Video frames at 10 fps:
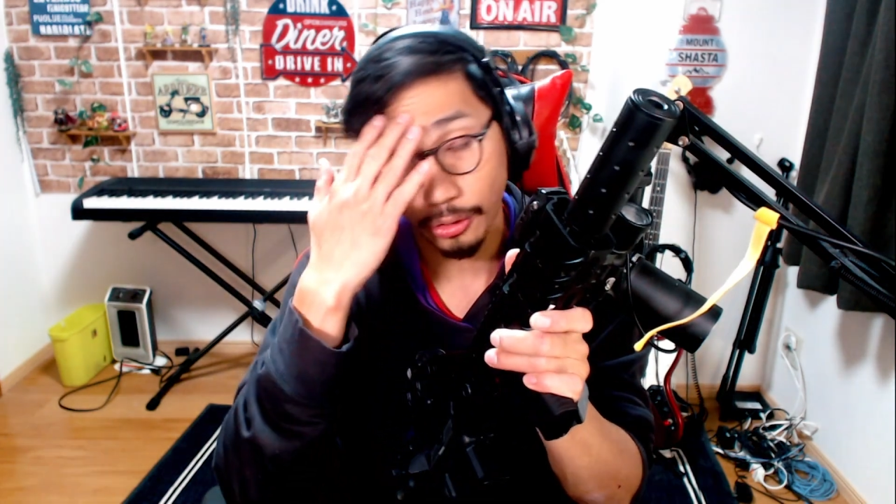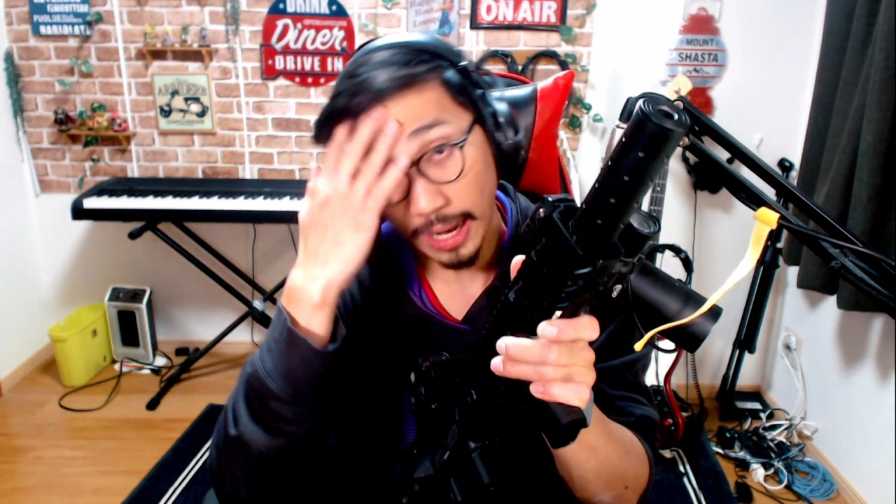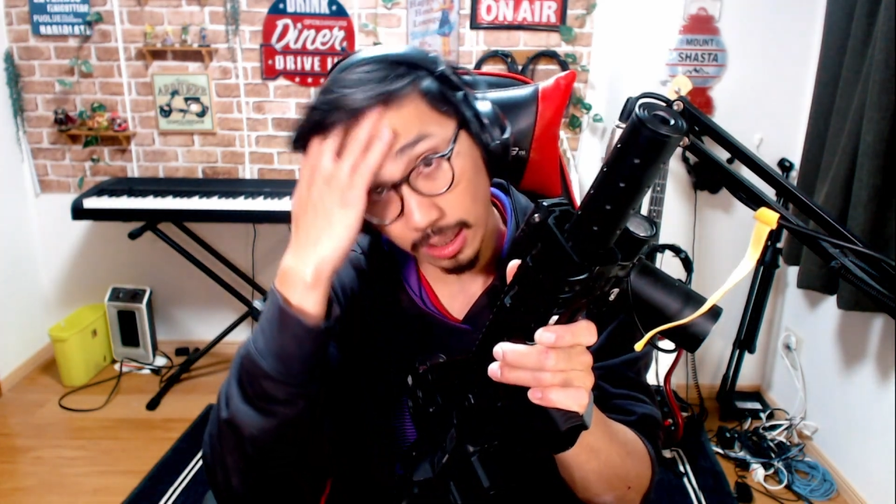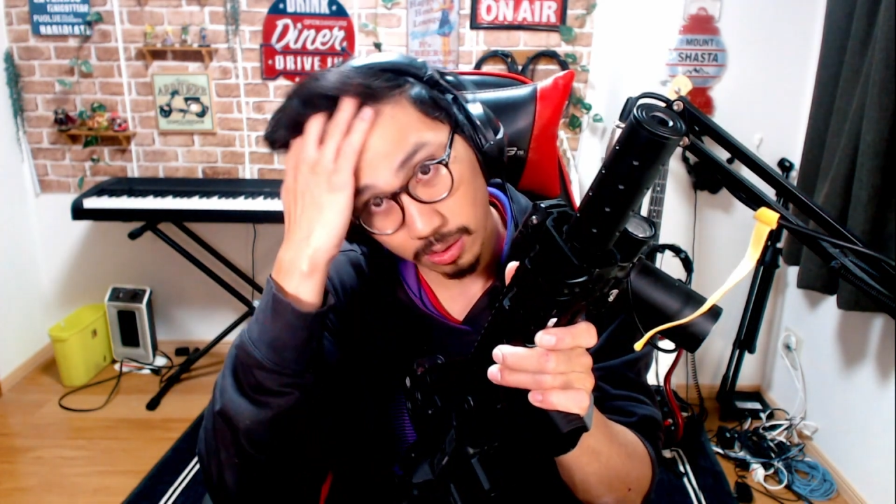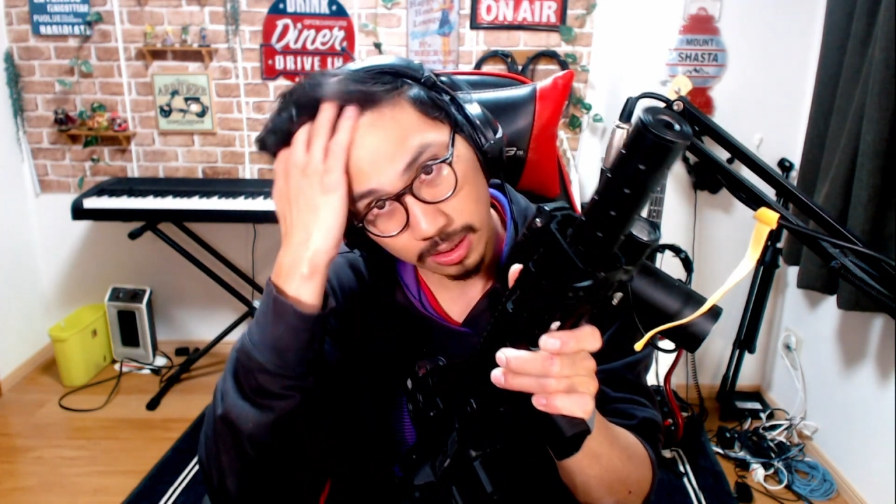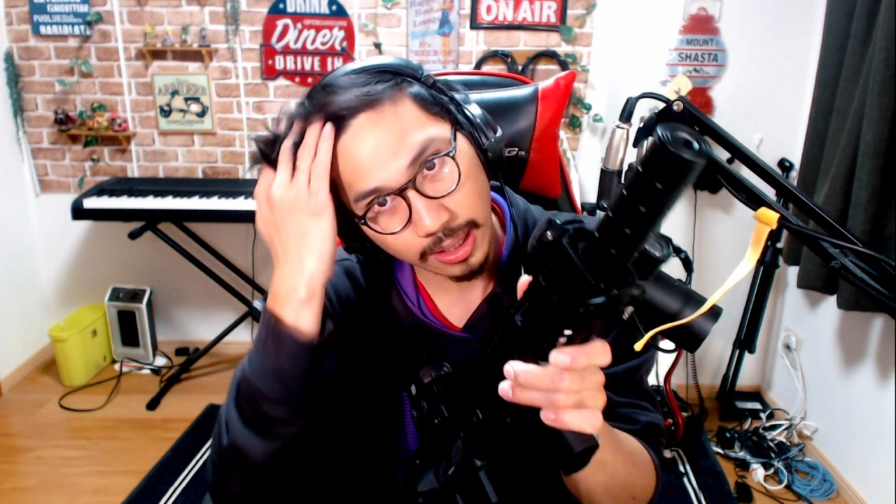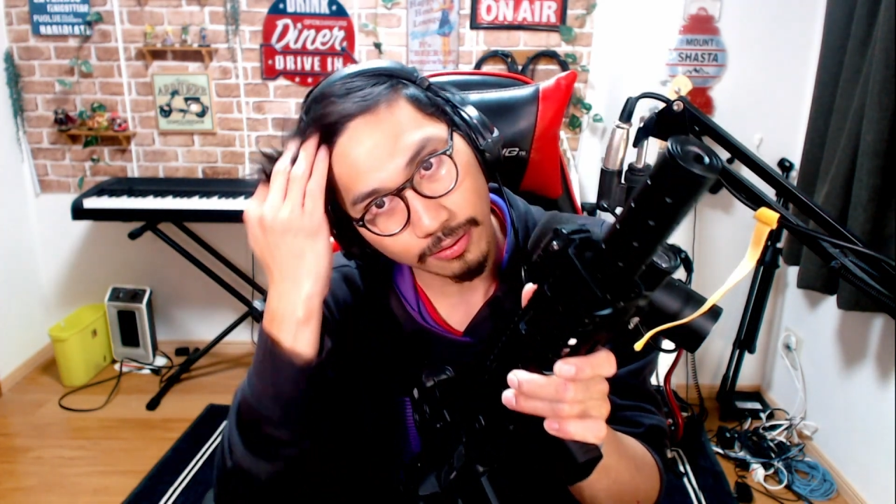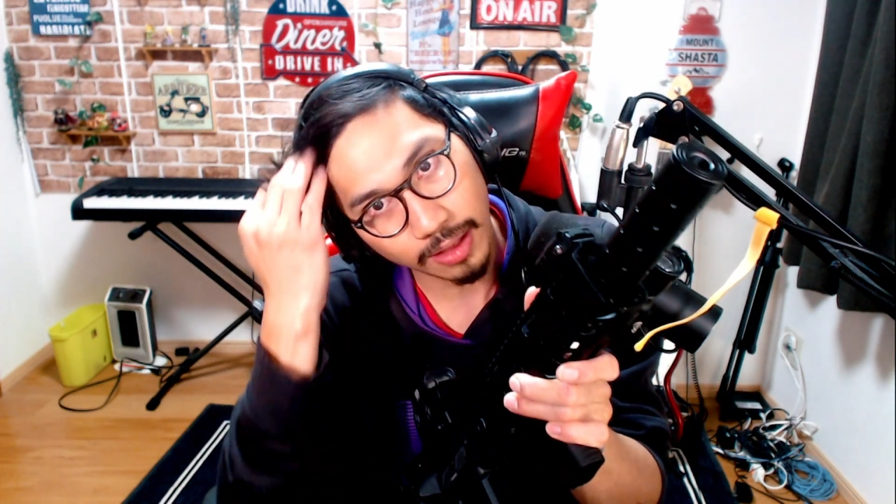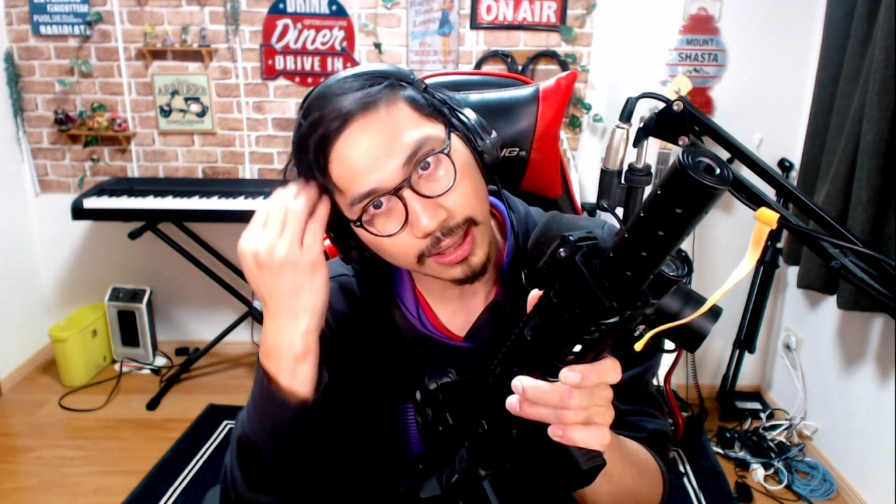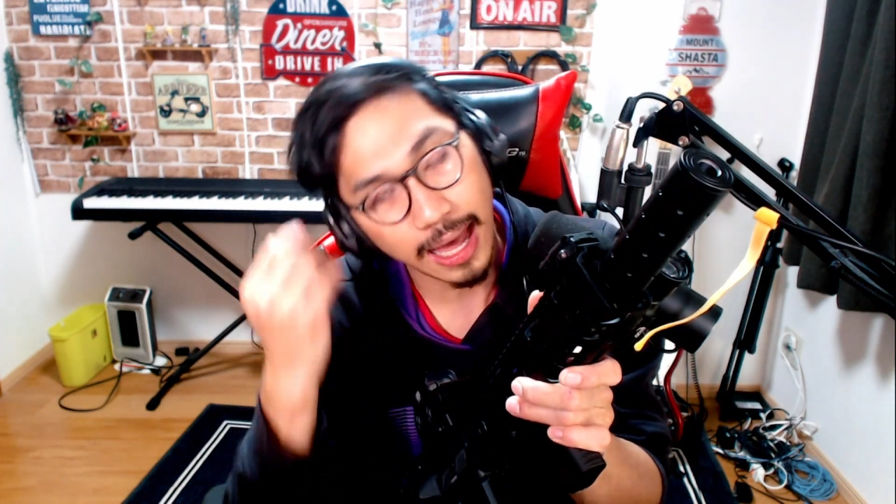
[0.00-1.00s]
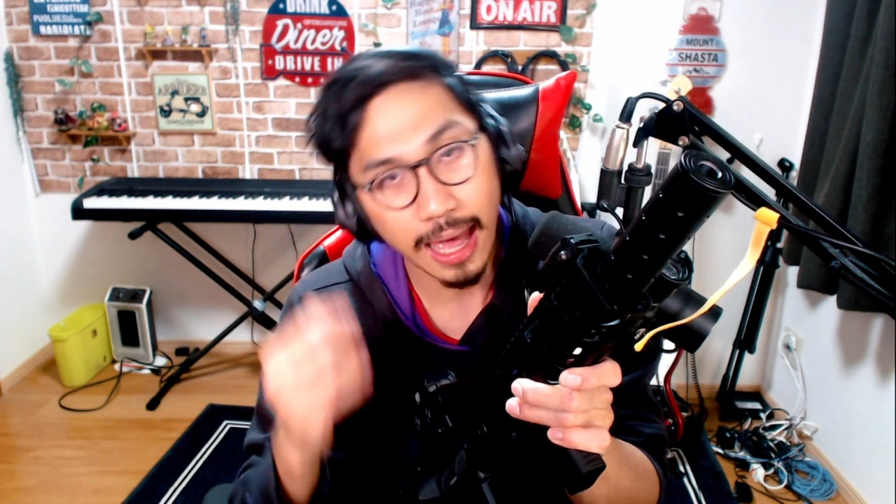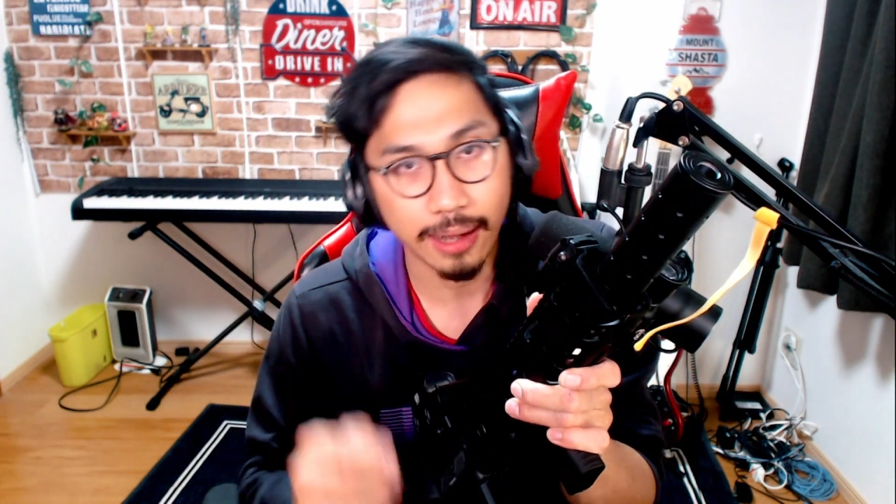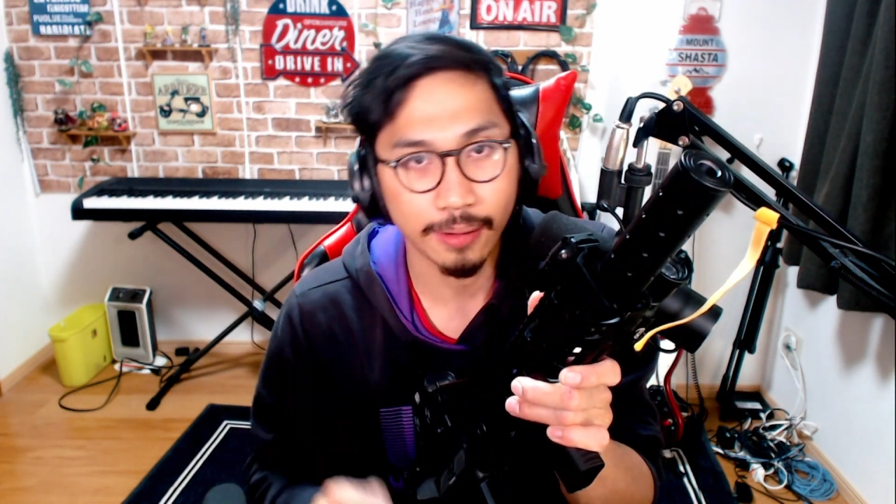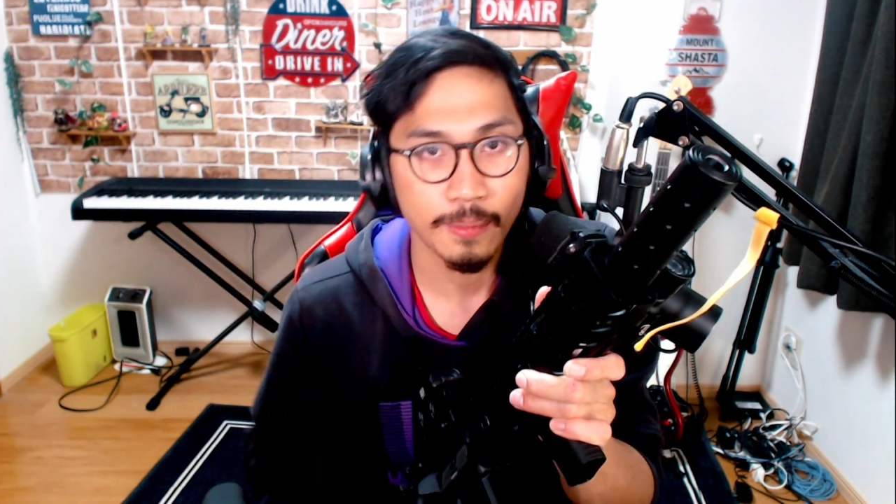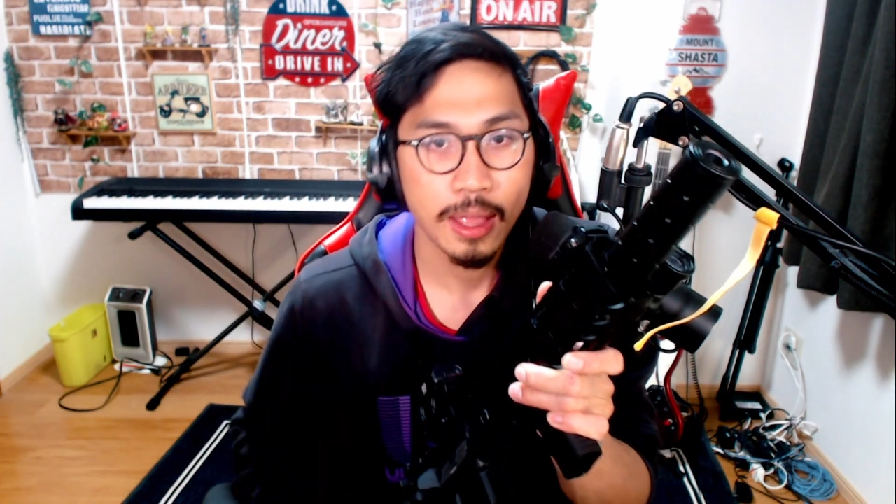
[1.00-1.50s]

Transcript: angles and stuff like that, and